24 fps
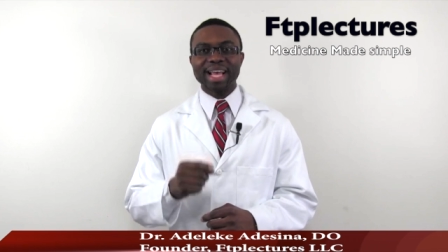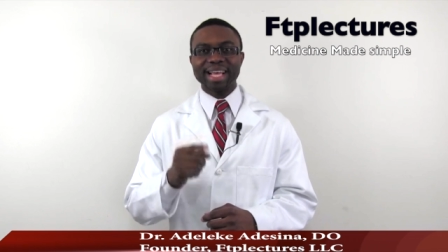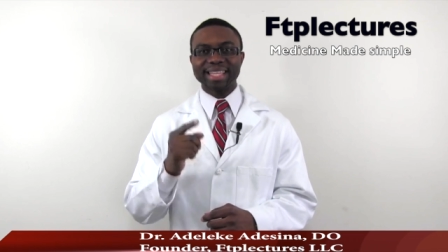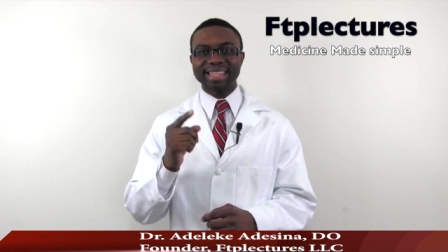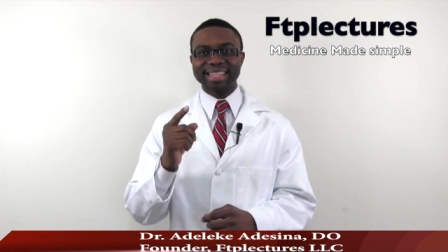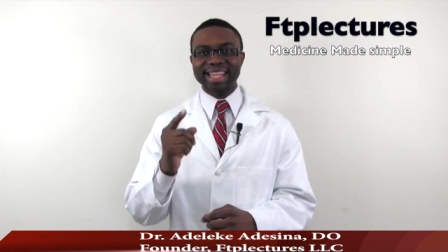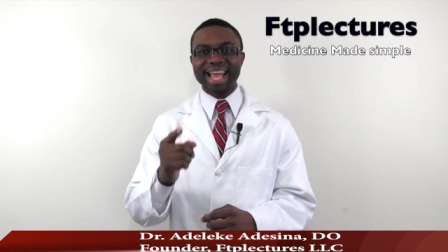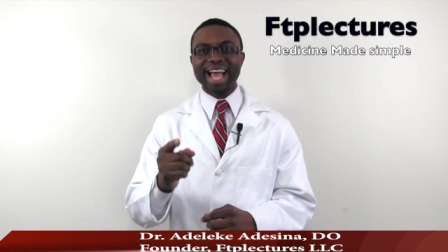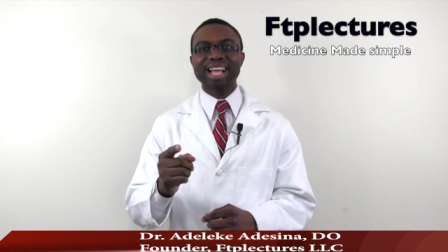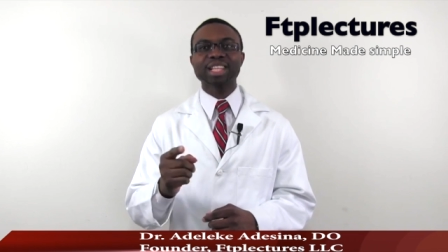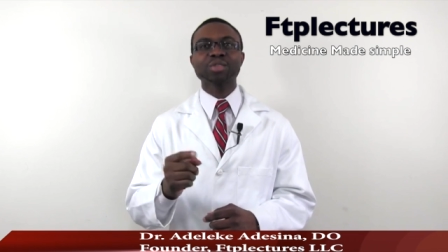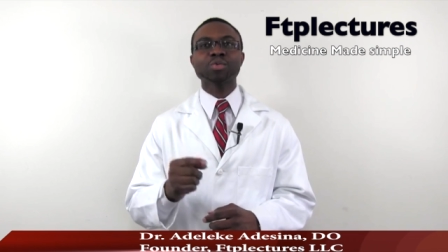
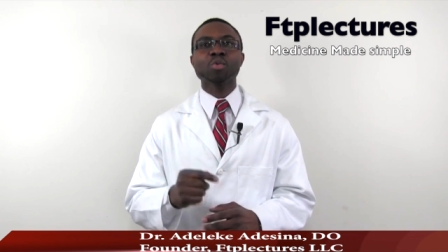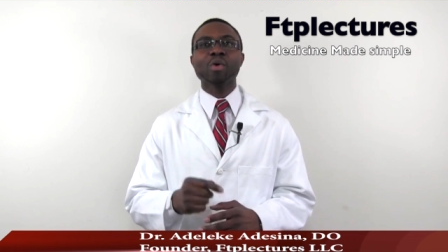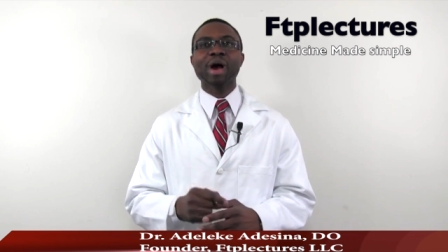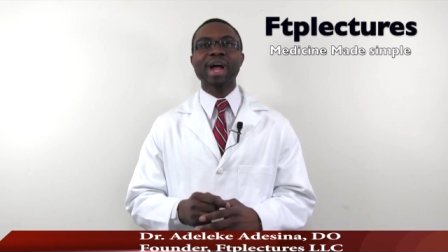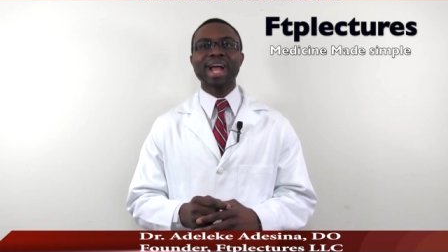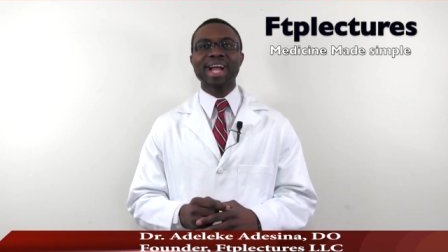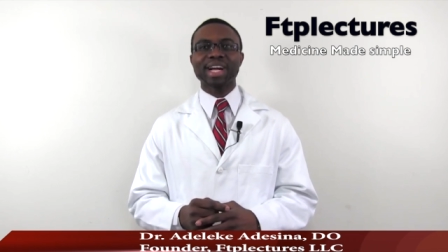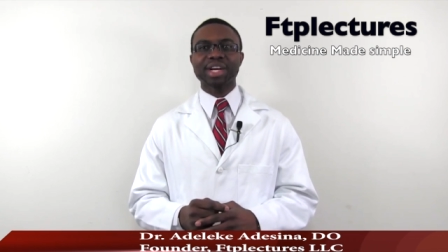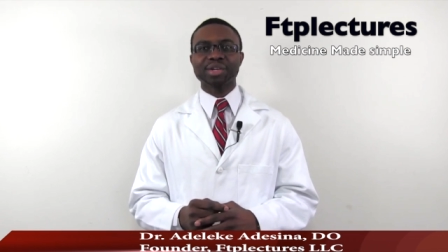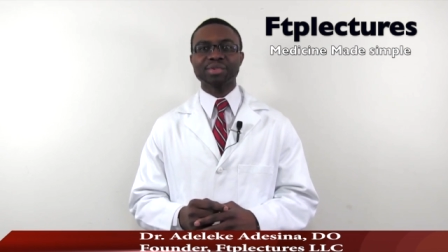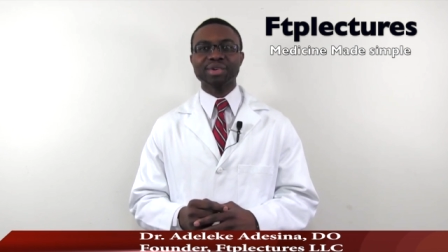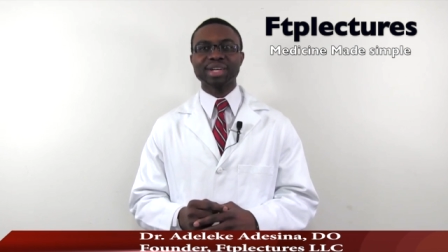And that's
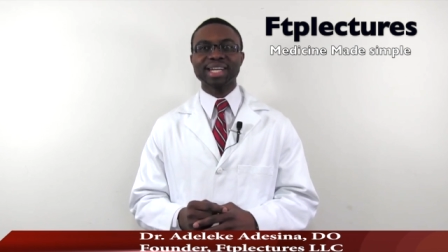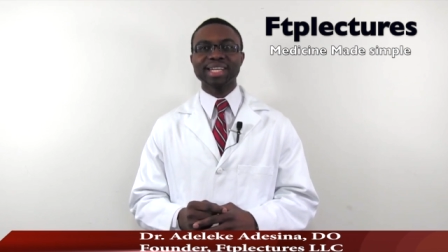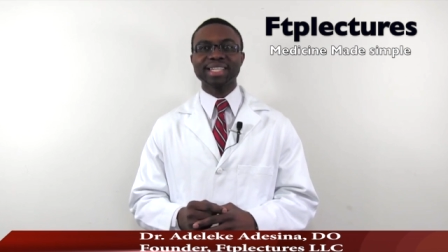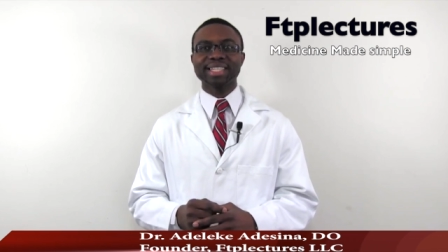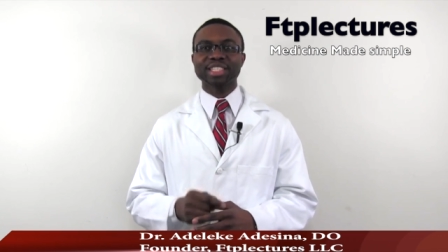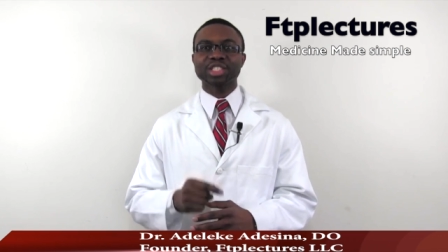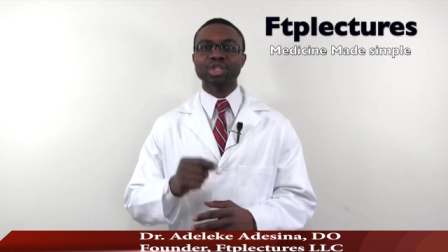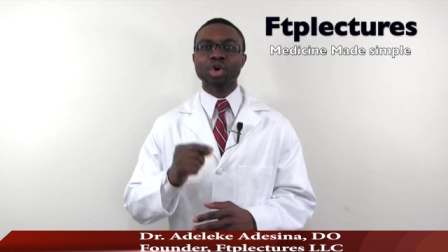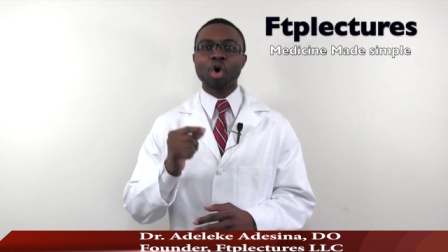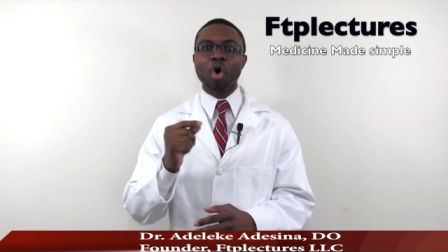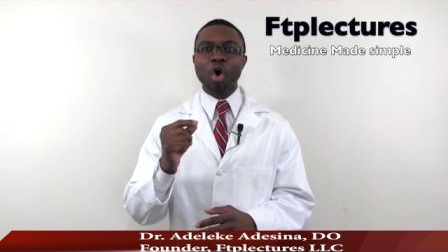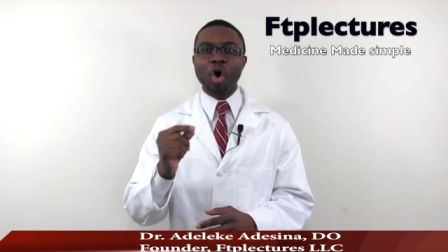why I created
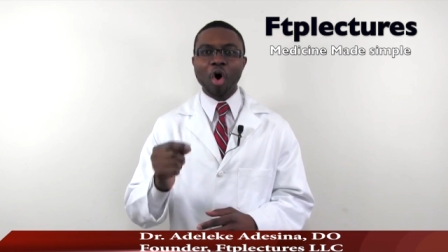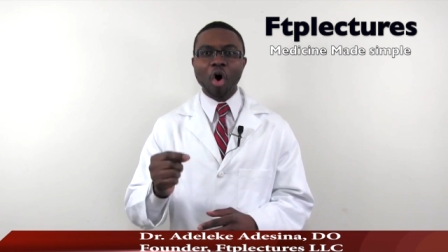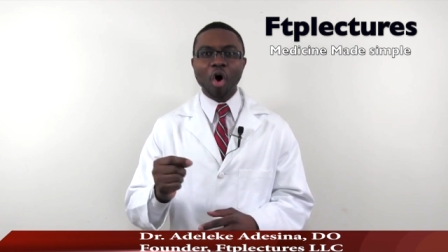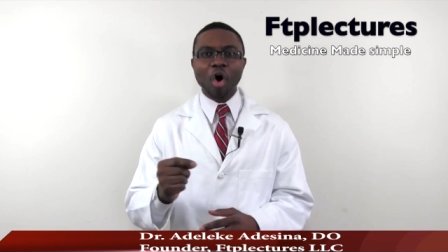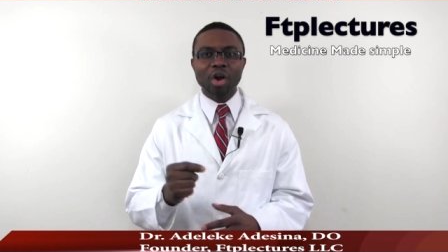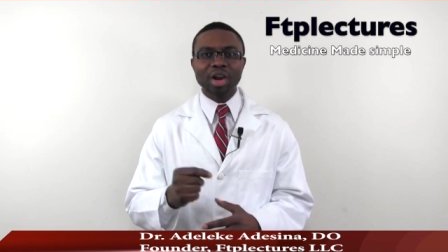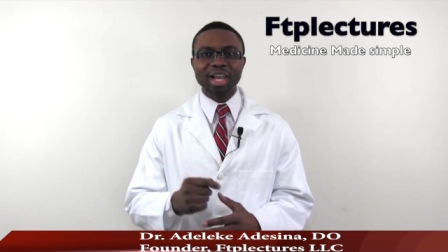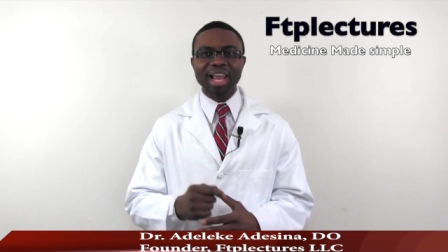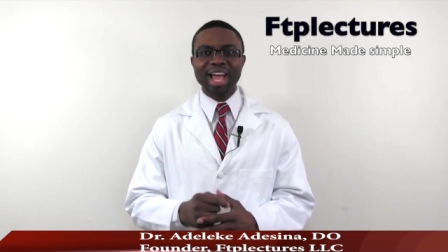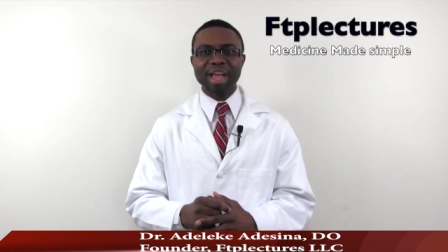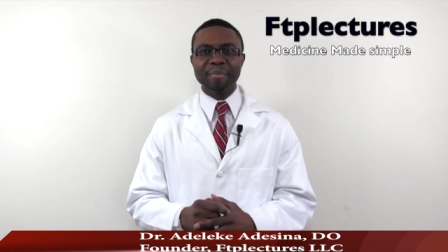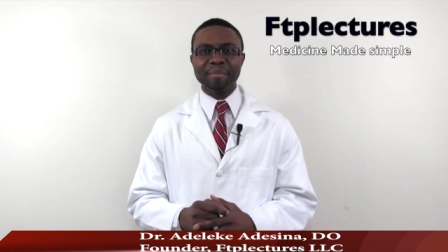this
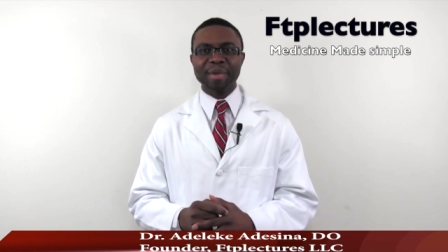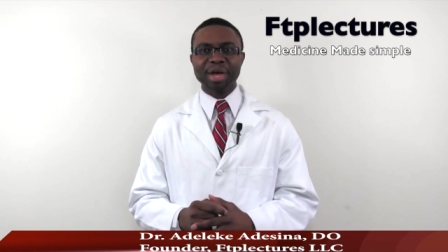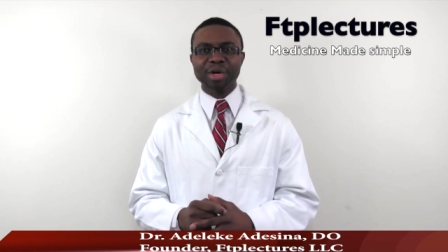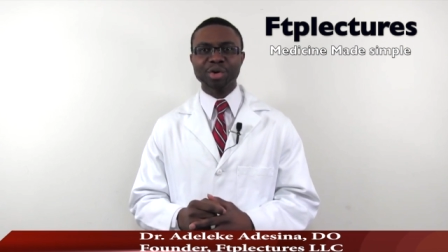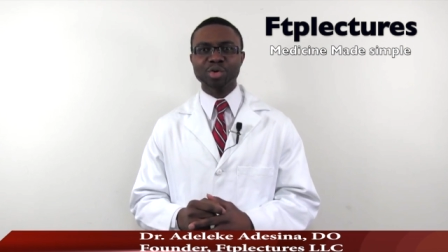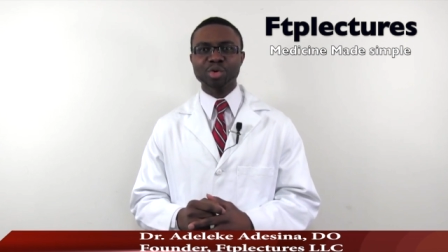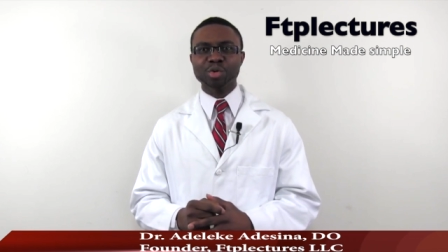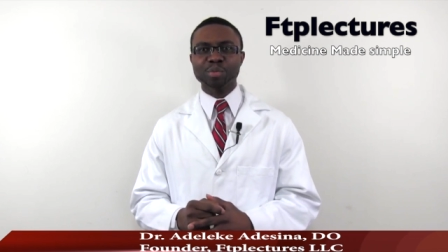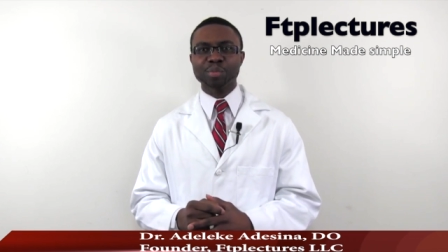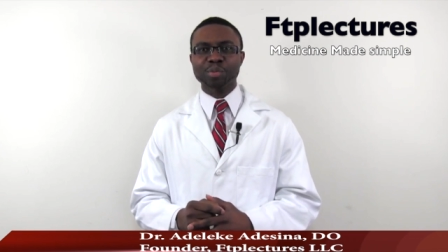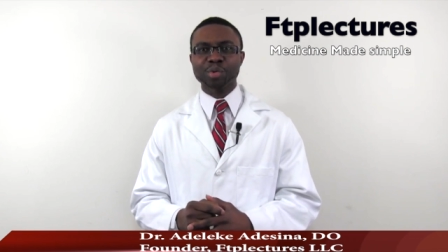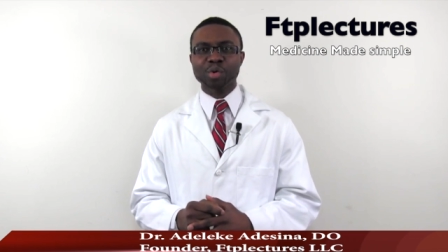online
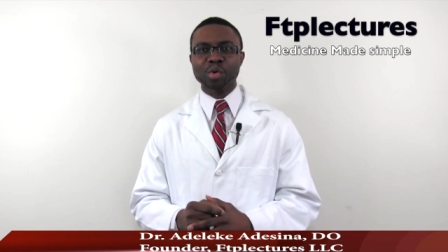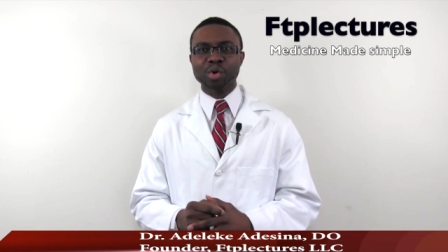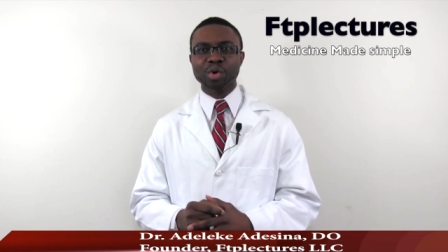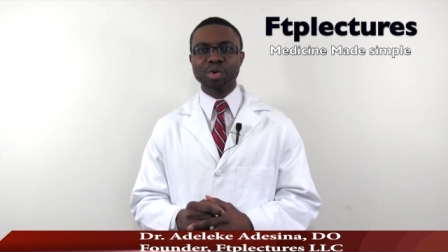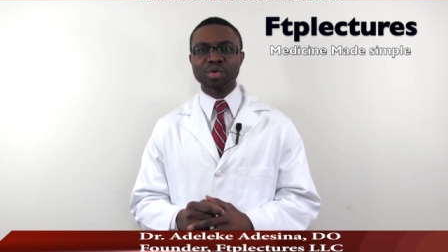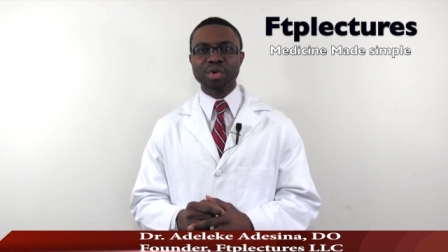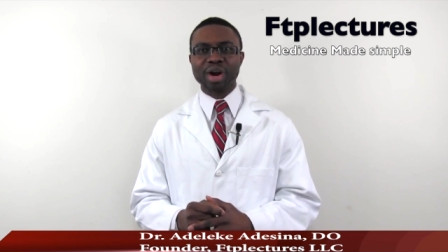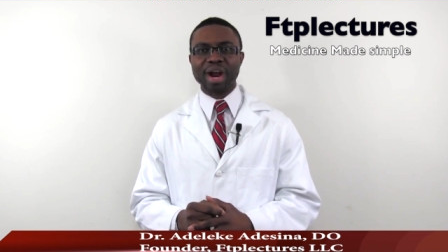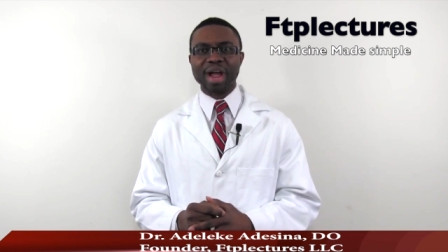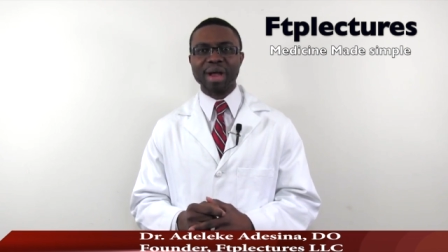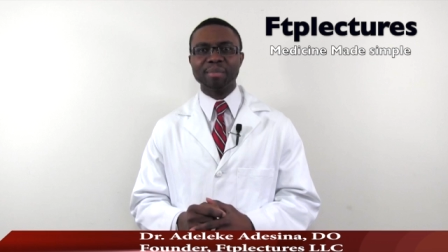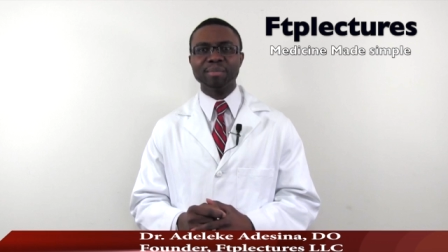medical
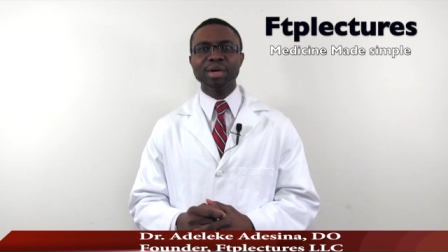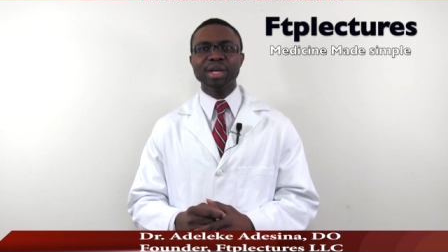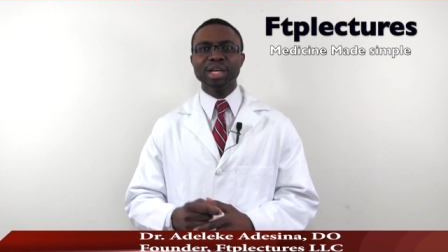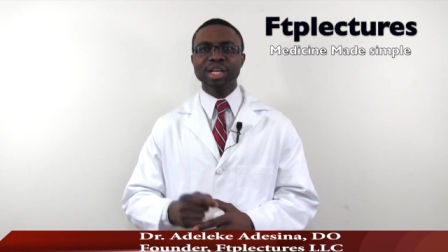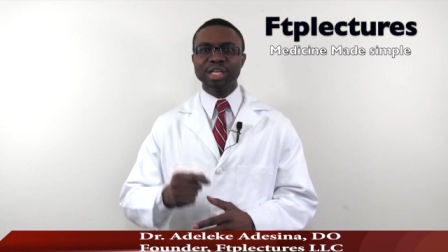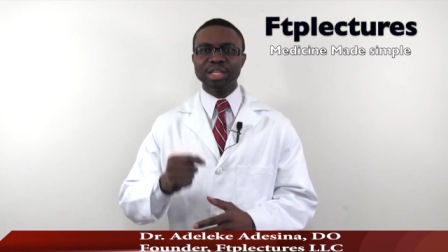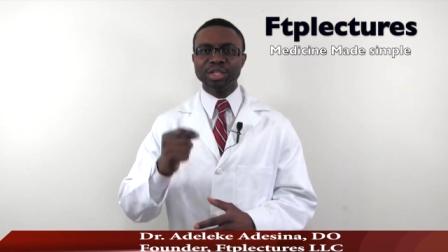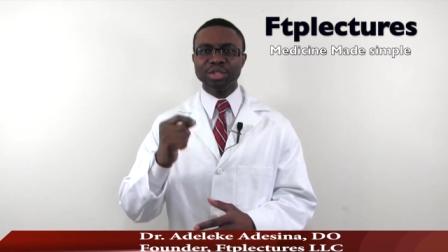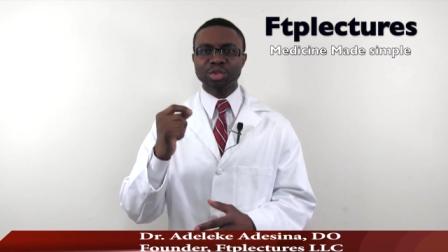program